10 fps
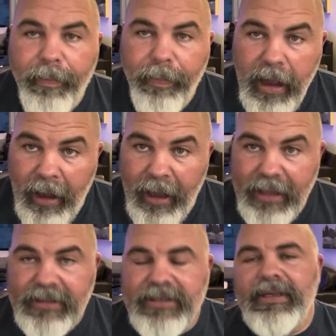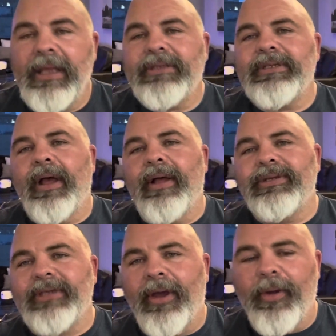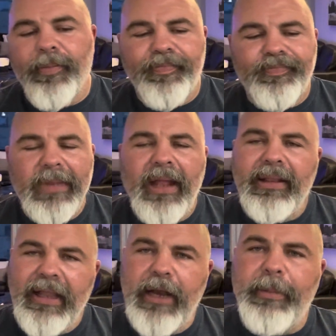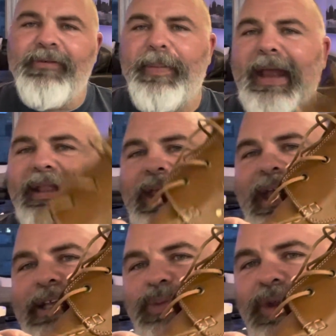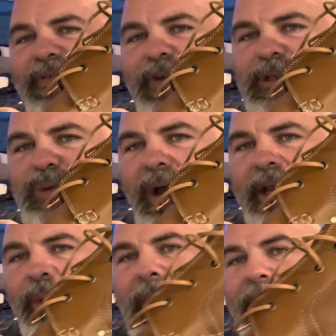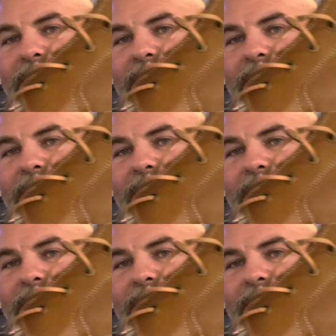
But it's also a little bit of a pain in the ass when you're first walking around in